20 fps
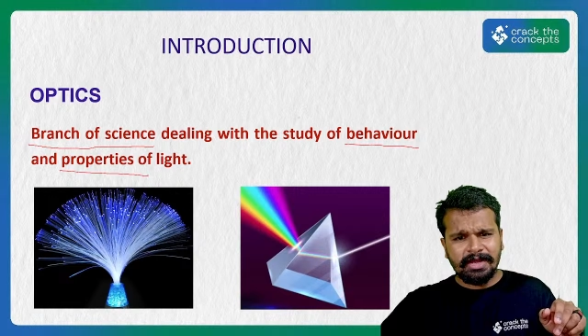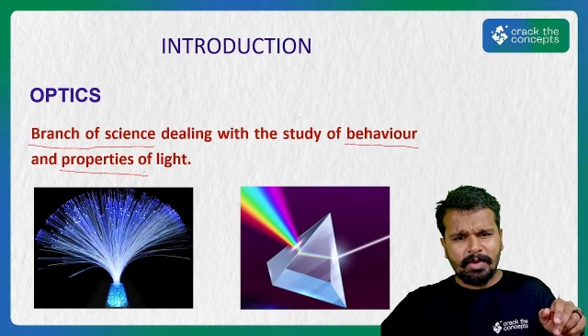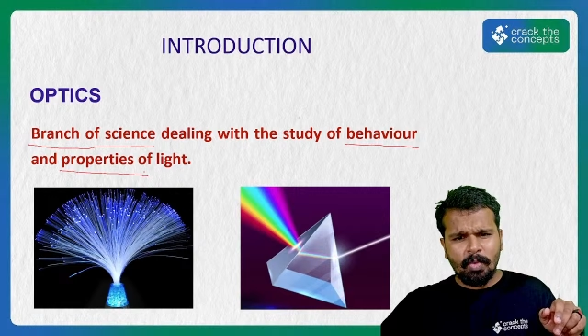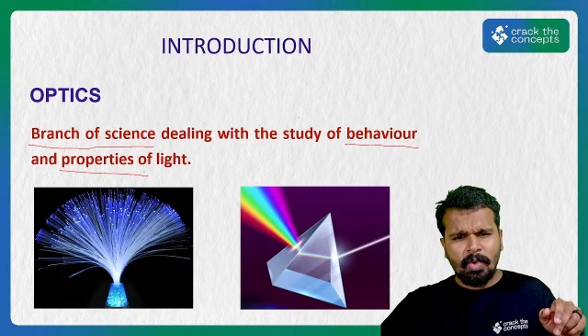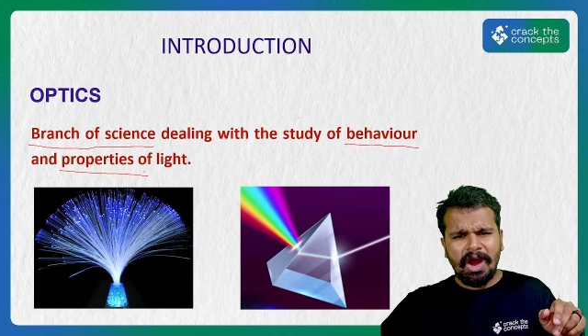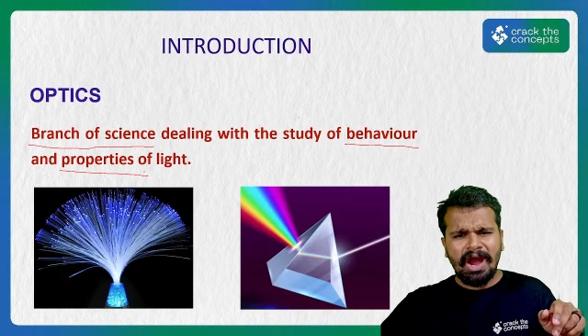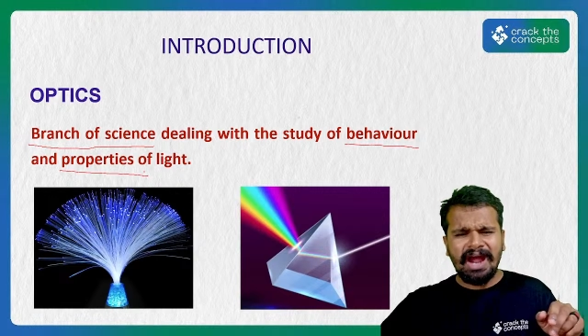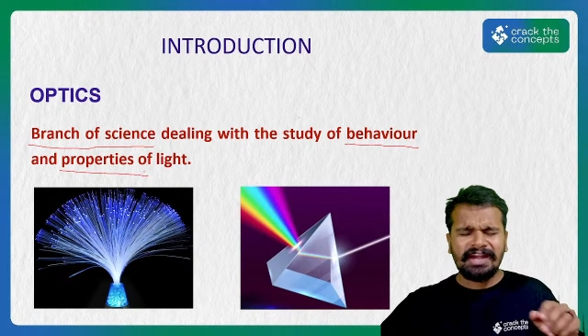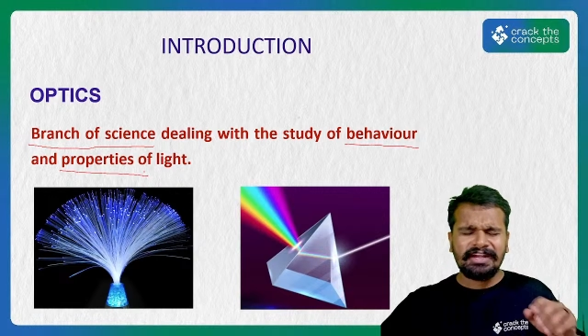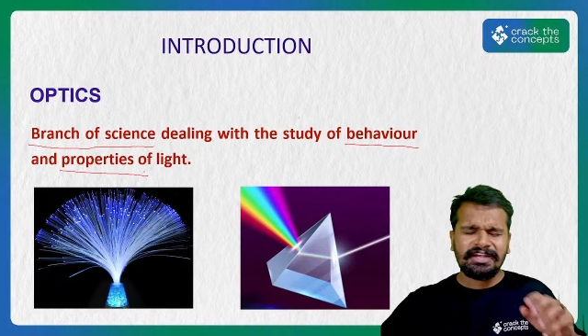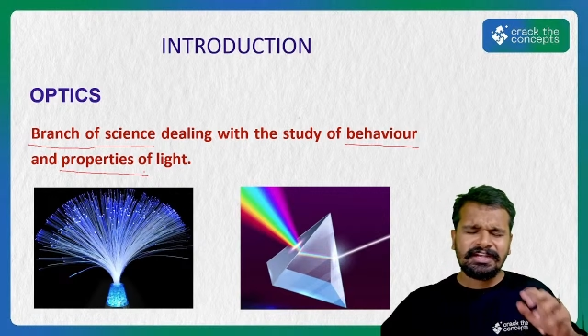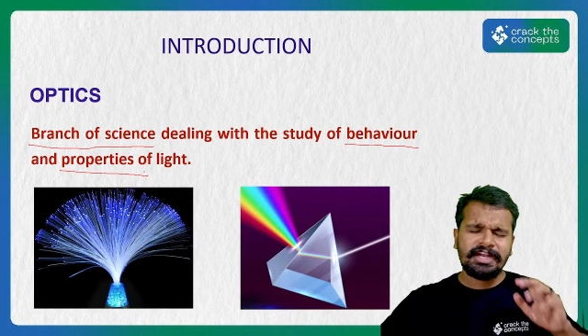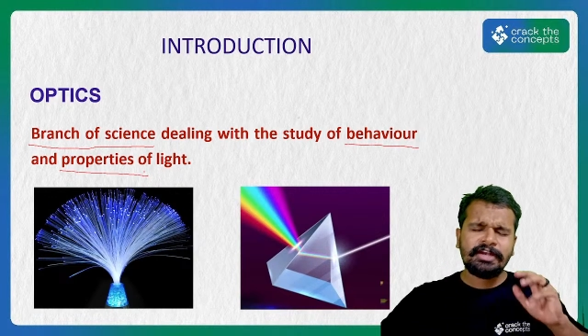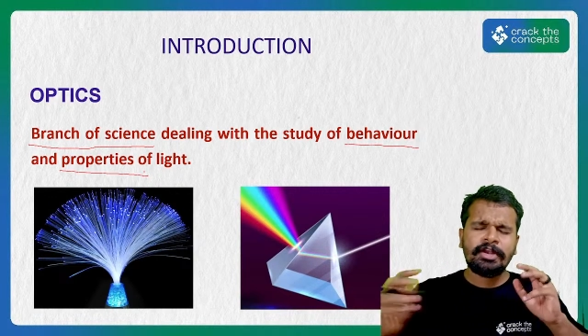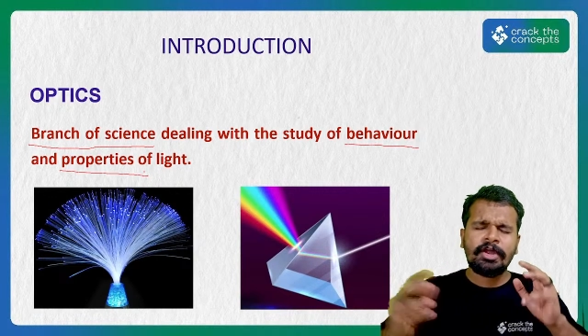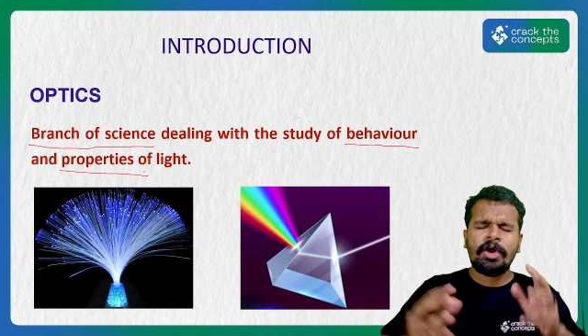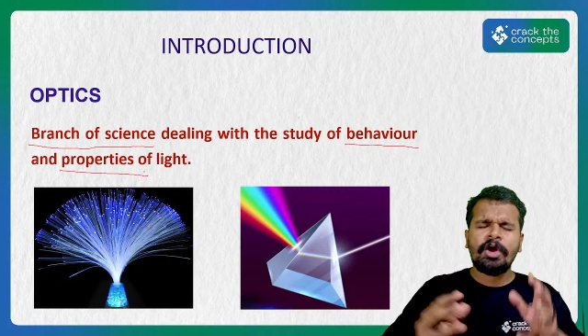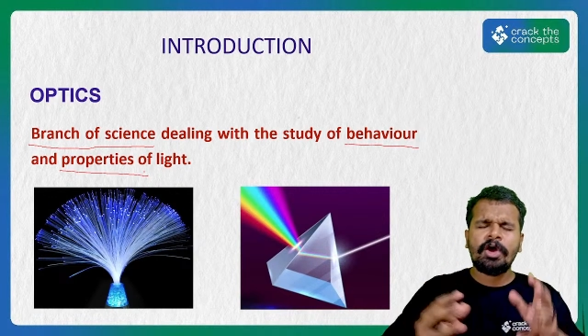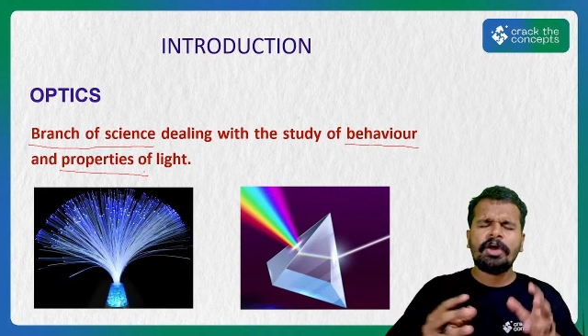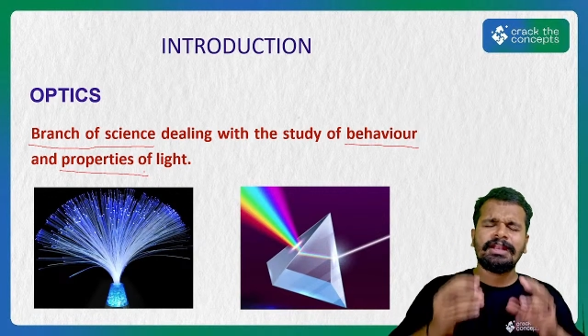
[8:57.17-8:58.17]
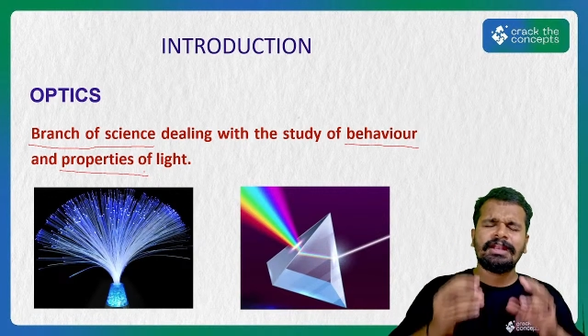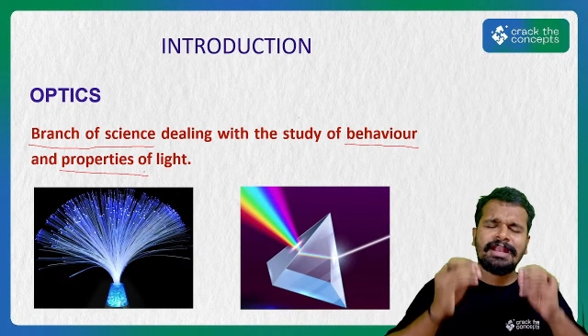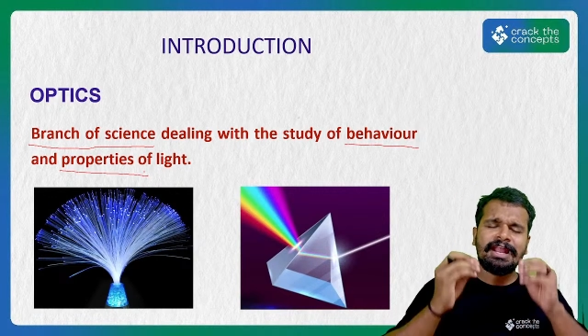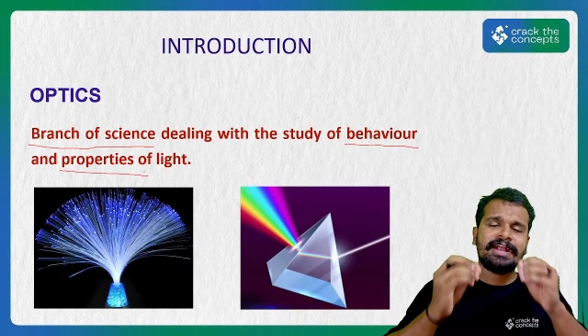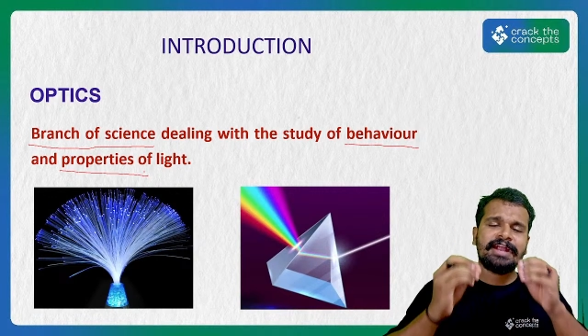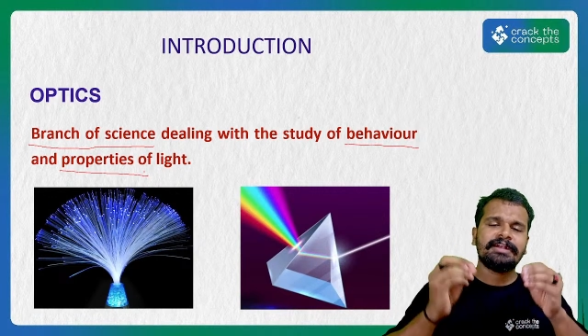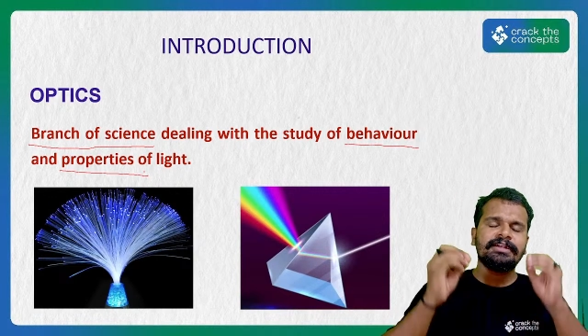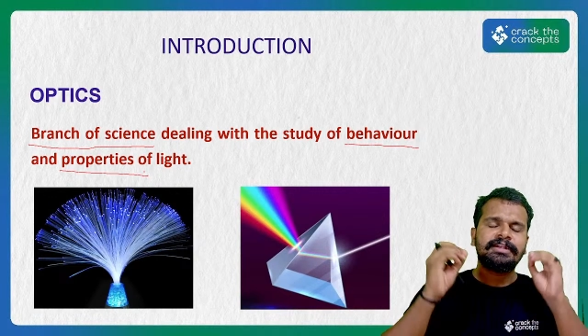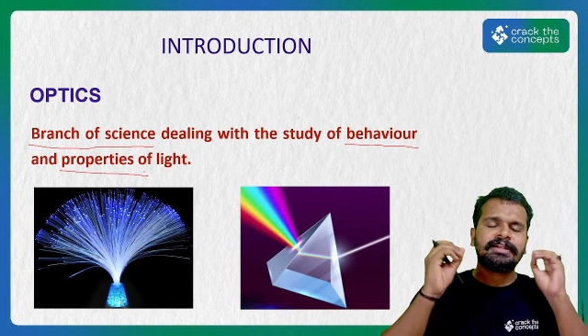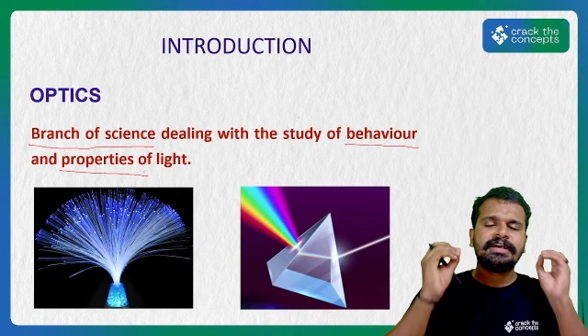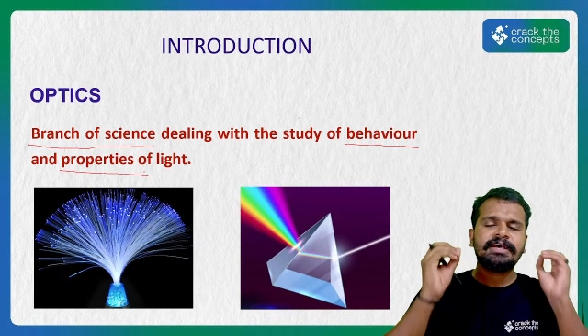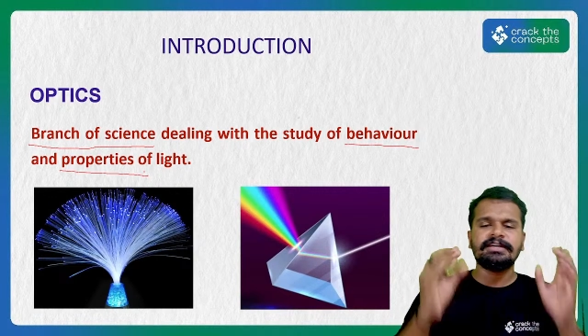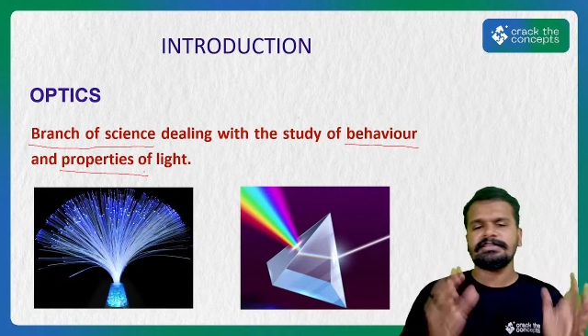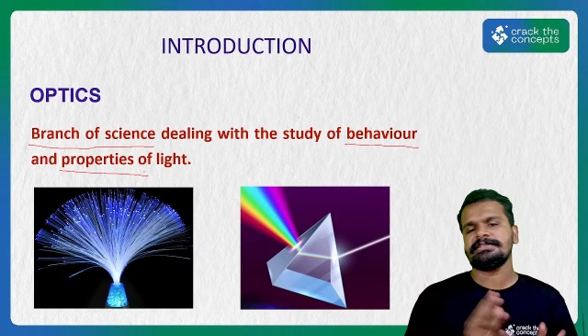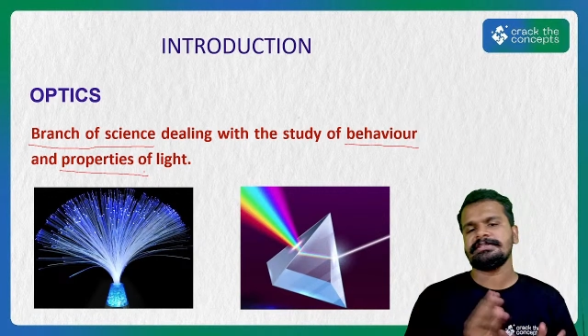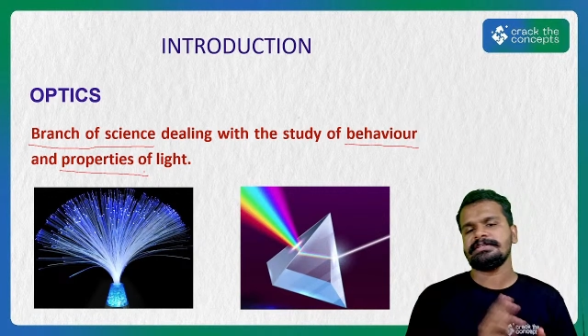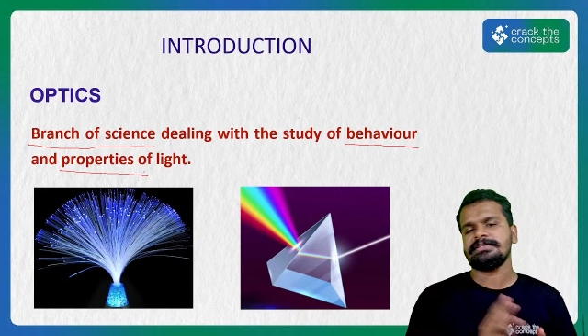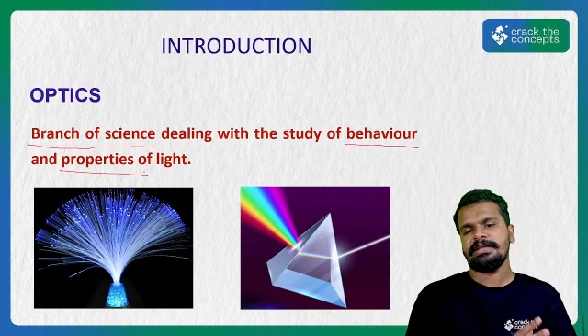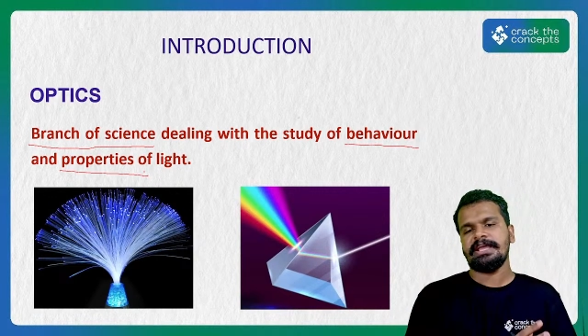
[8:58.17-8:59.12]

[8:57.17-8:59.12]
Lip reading: what and all light does,